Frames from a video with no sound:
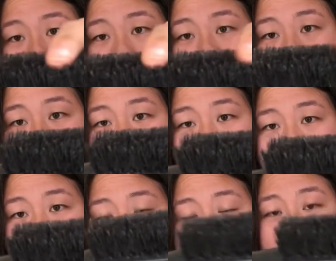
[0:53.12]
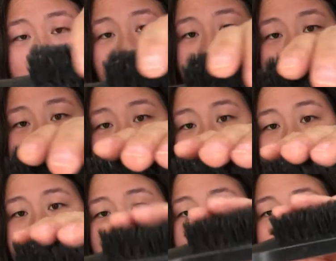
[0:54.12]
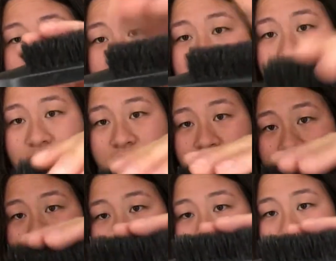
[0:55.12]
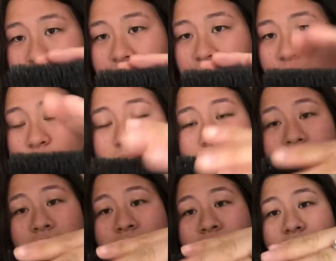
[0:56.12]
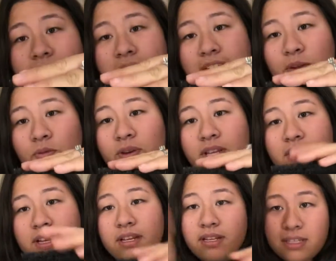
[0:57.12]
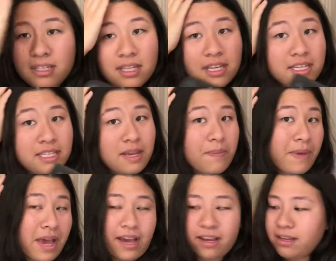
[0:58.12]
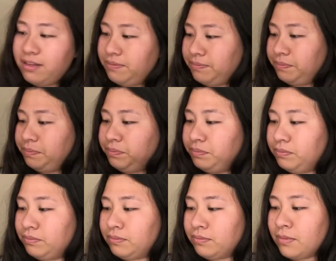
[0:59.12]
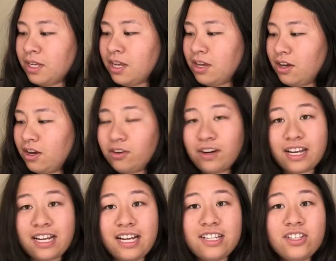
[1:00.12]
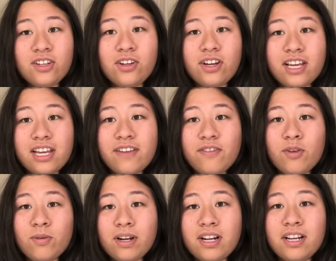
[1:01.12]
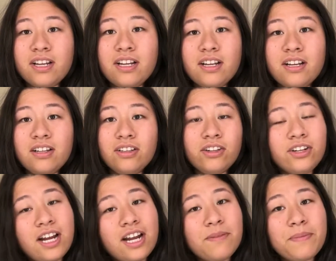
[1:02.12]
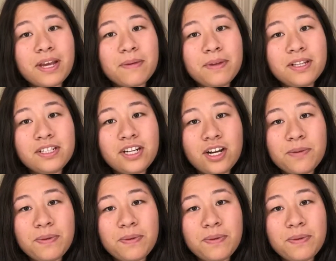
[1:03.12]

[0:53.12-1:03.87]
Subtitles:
bristles. That way it really catches the hair and that way it really slicks it back. All right guys, so if you wanna learn how to make a military